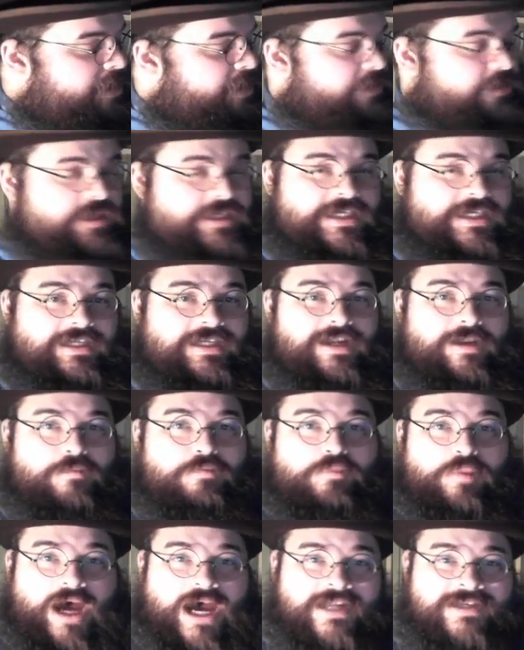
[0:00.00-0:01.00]
There's a little
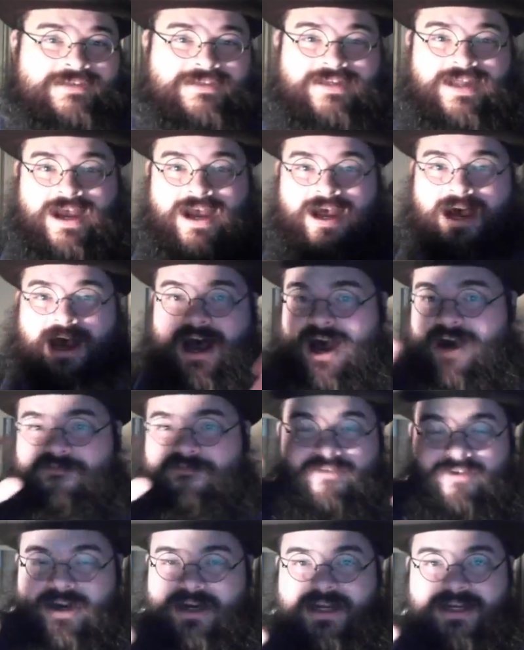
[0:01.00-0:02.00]
button
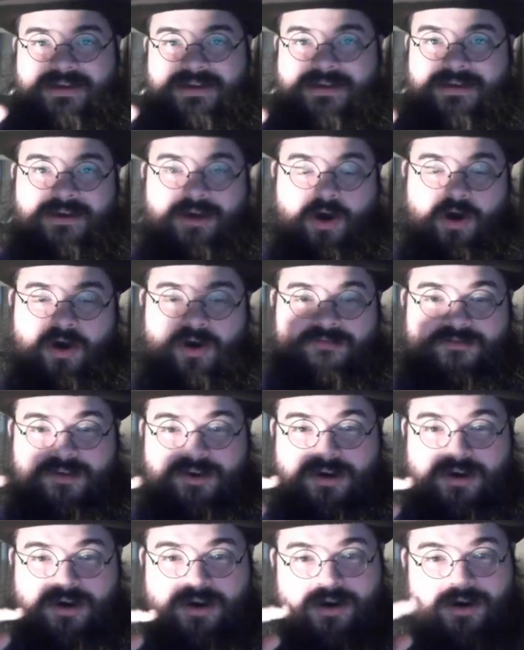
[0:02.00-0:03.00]
hovering
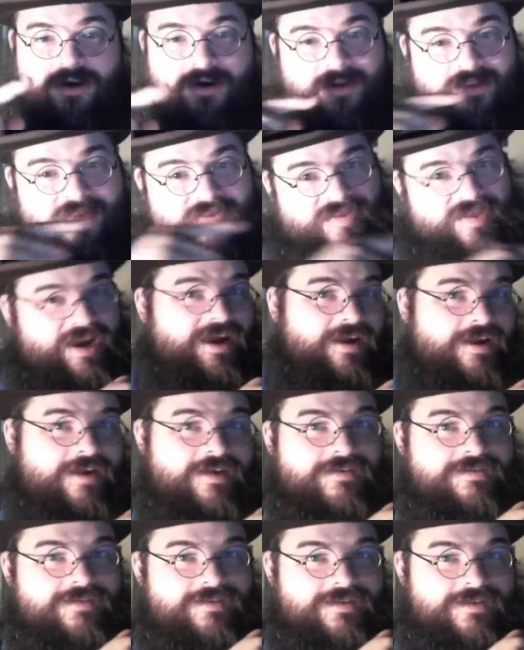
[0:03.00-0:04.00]
over
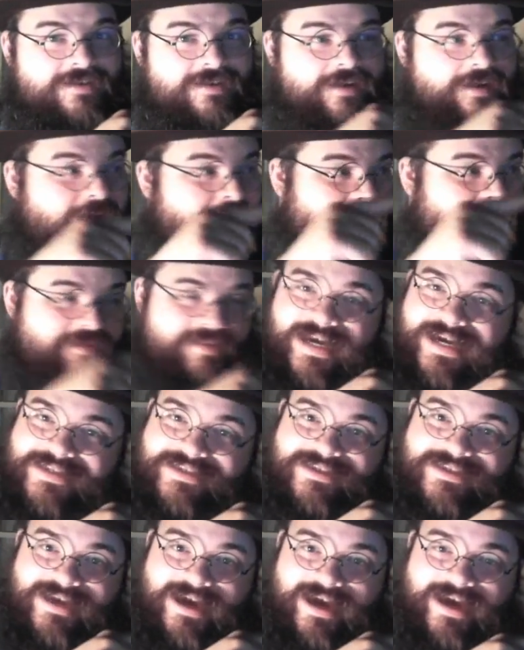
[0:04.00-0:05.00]
there on that
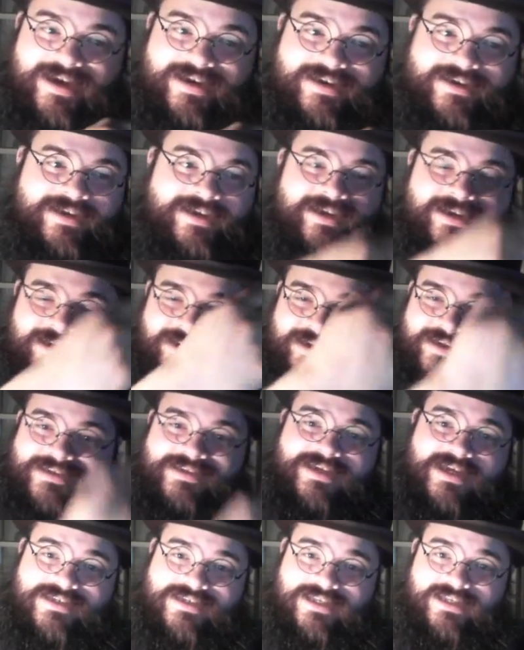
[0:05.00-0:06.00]
side, and it
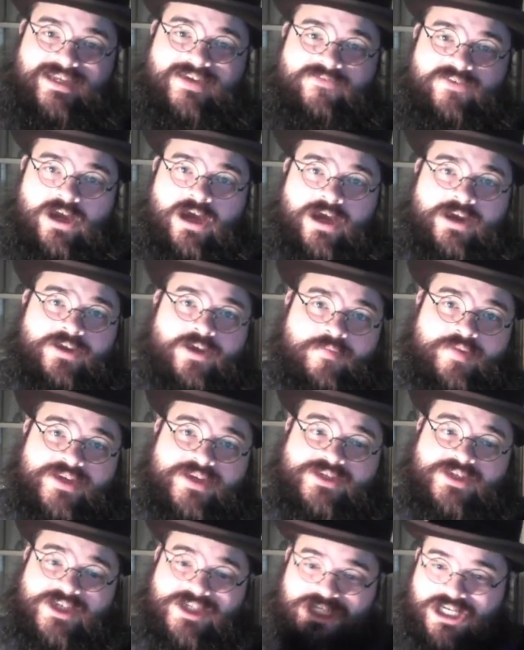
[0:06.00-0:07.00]
says leave an audio
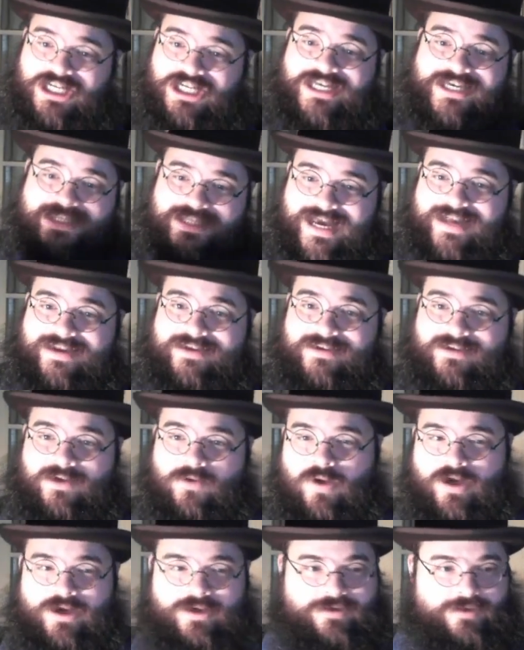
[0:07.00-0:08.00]
message. Click that and it'll
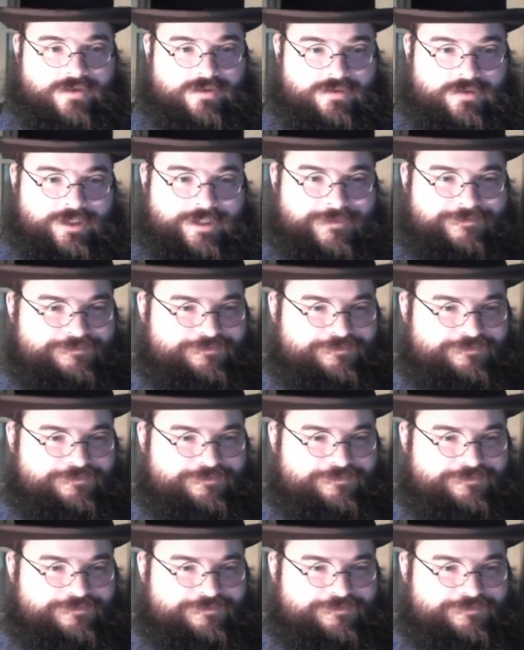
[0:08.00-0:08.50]
walk you through it.